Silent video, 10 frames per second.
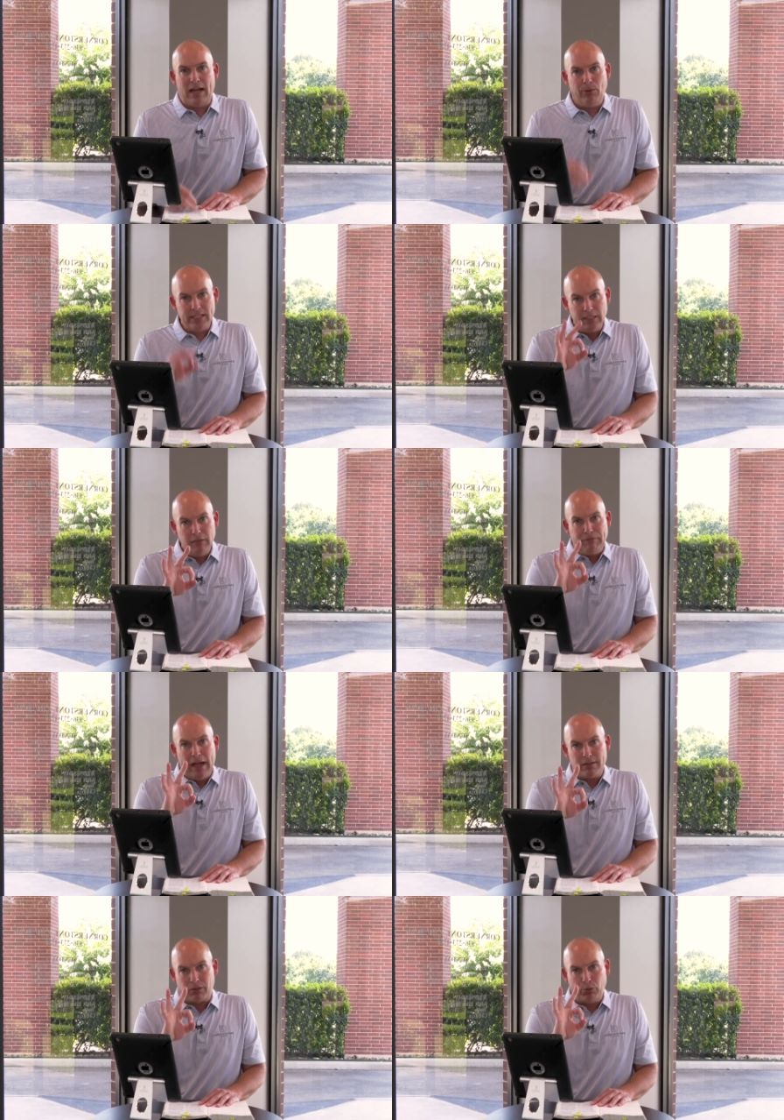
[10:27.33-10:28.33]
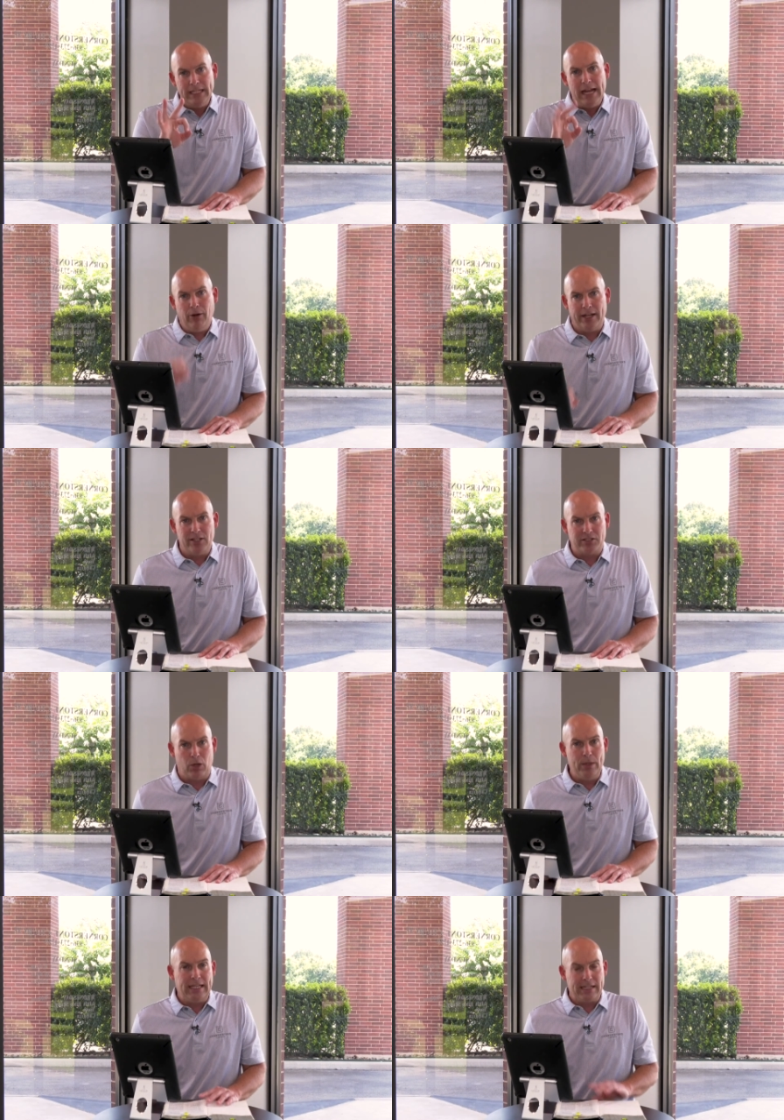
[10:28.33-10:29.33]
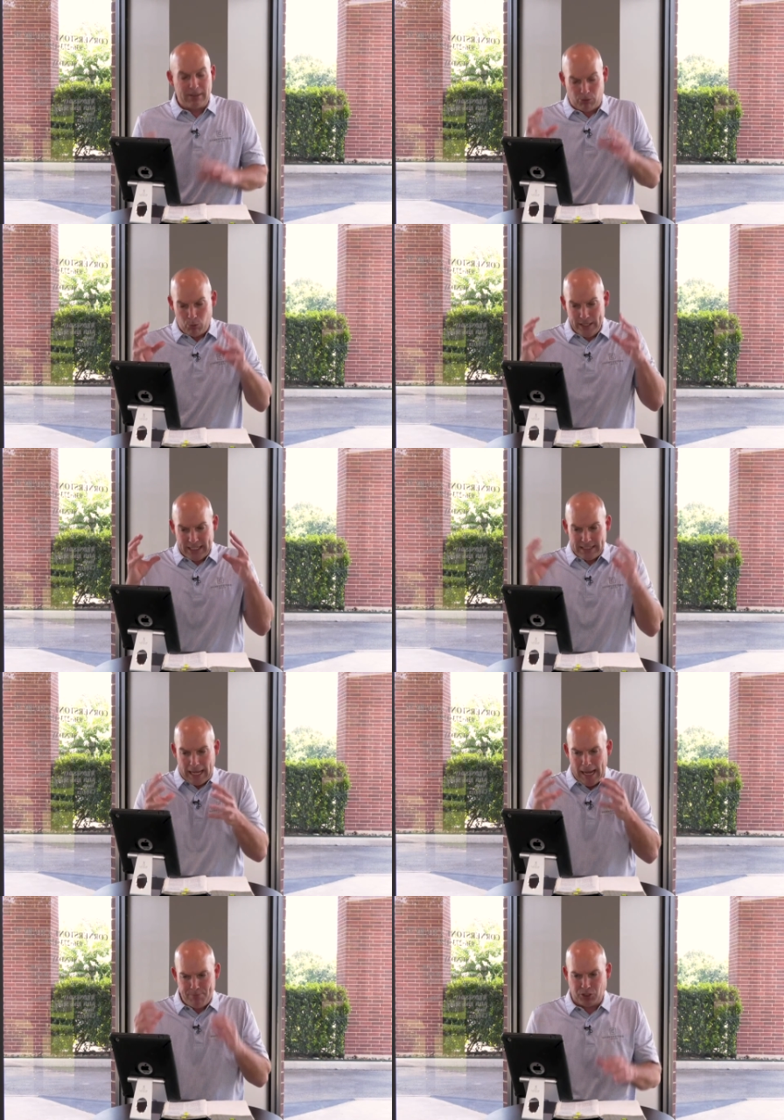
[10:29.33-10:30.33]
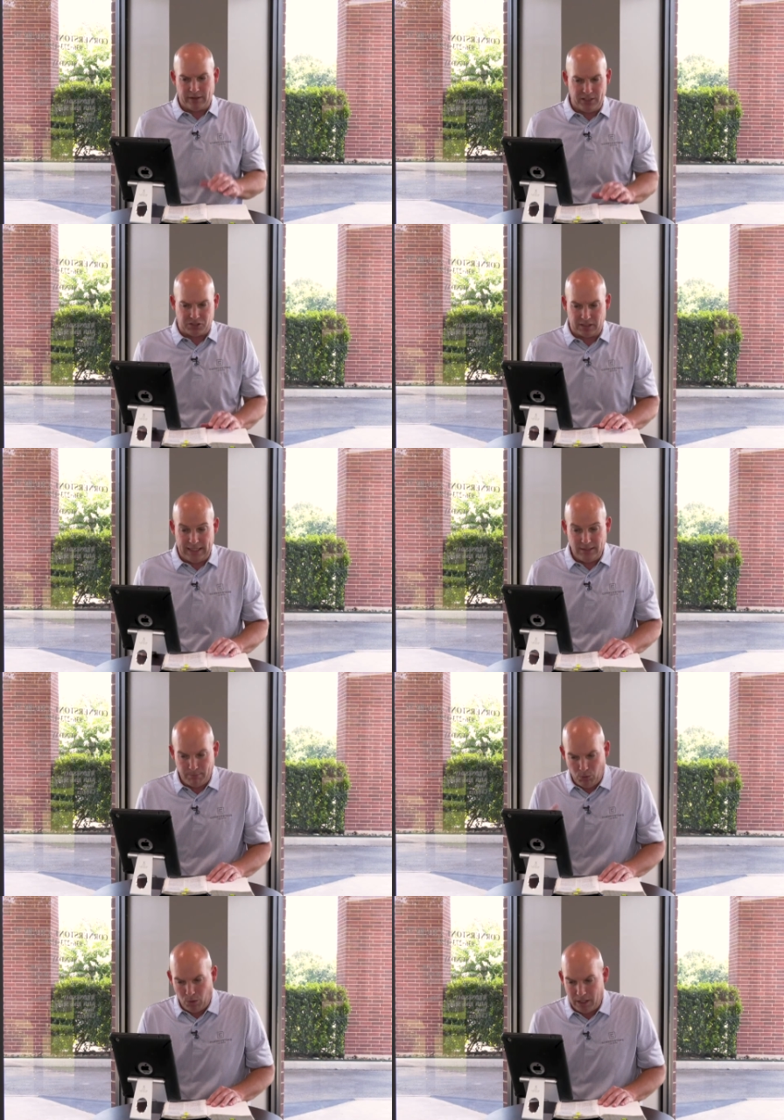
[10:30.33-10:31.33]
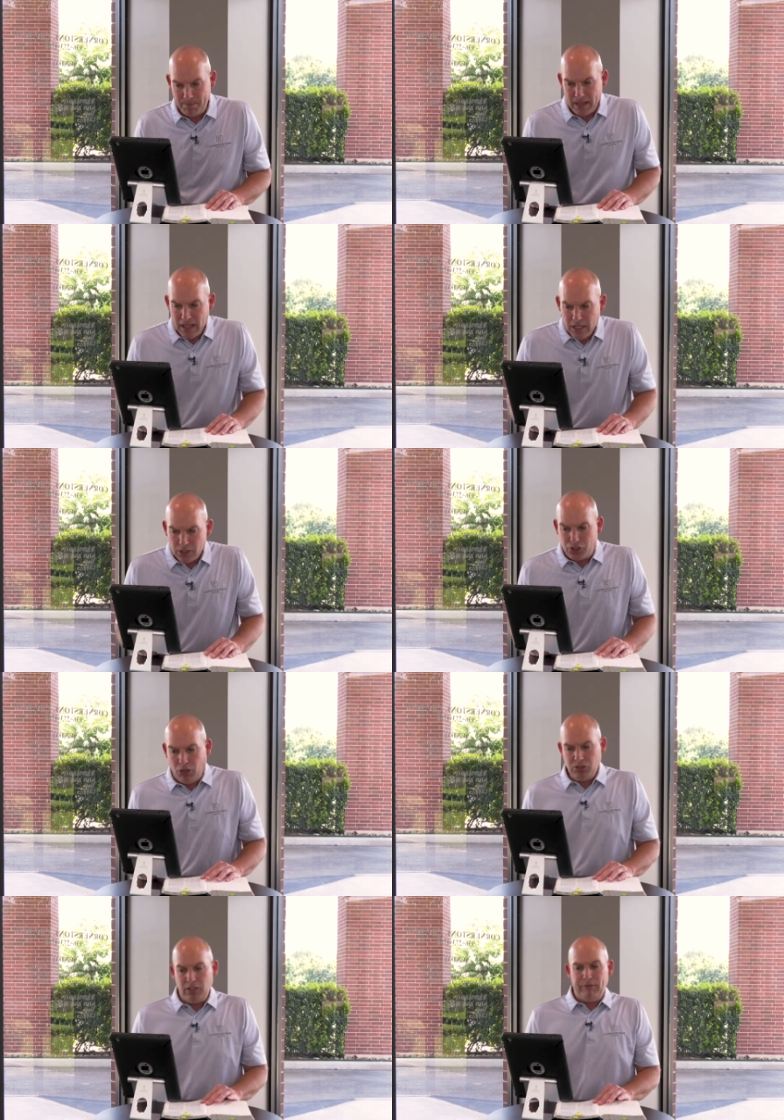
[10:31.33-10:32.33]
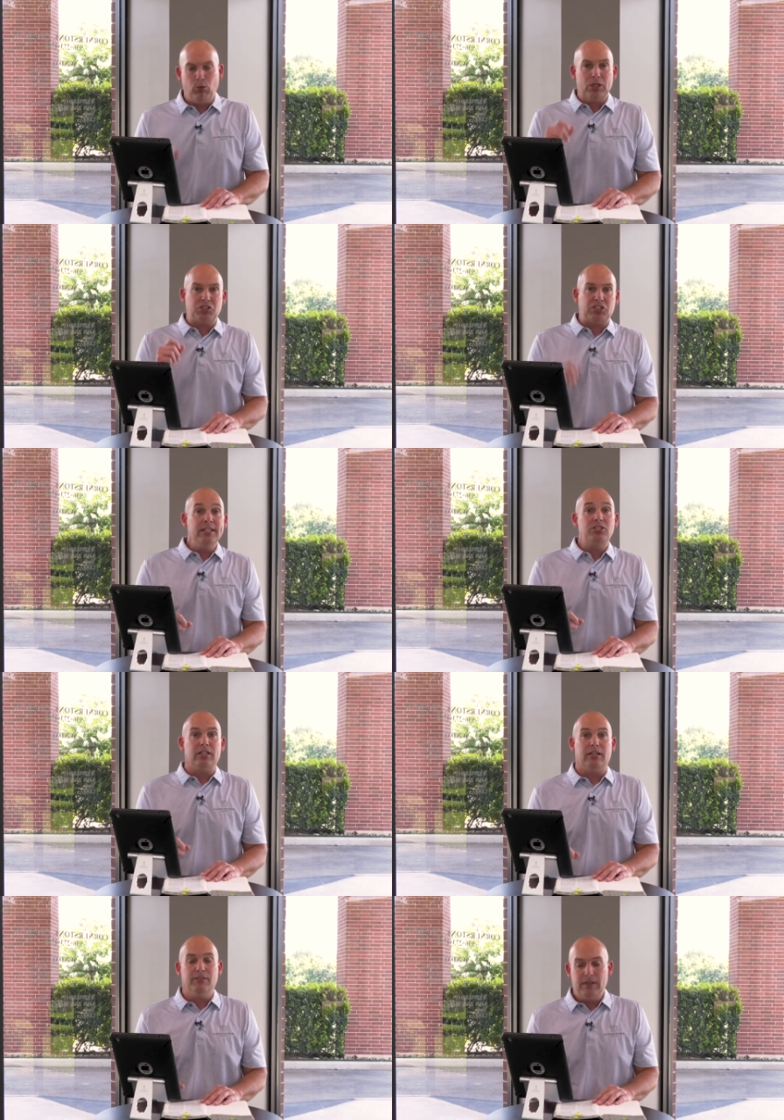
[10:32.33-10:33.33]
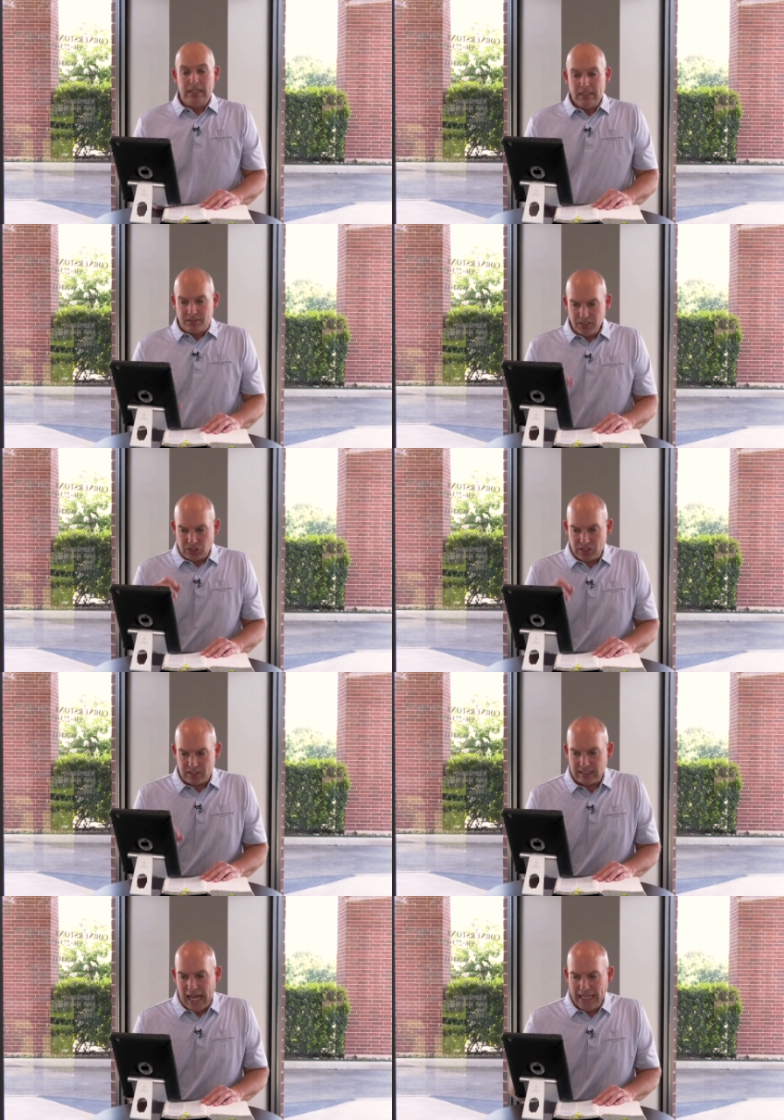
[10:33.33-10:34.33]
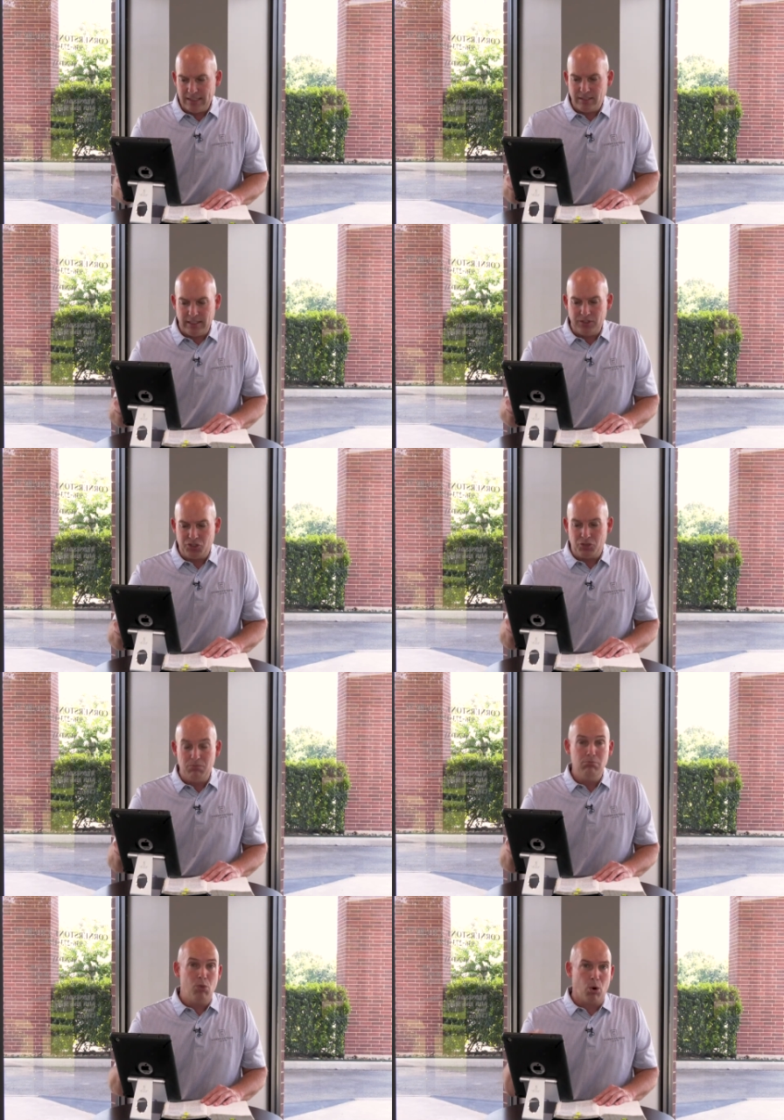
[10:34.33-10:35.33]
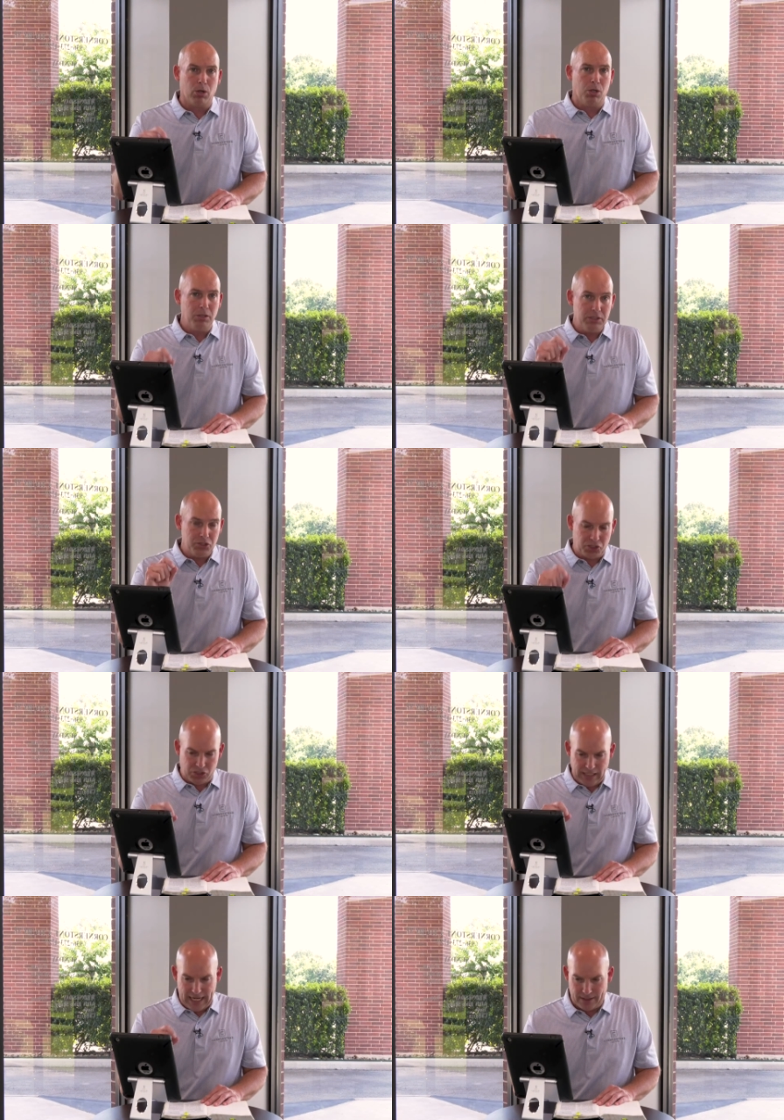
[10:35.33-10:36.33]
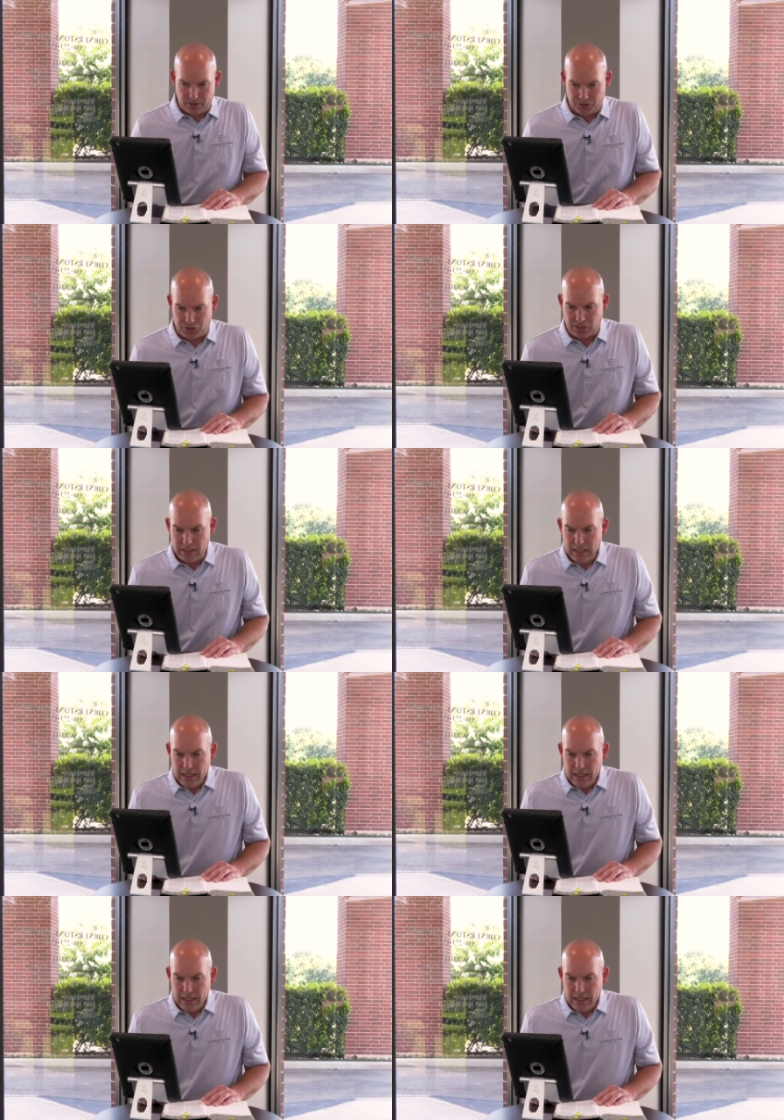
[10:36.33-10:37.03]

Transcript: I want to identify three areas that we can, we can capture this today. Number one, Joseph was sensitive to society's moral standards.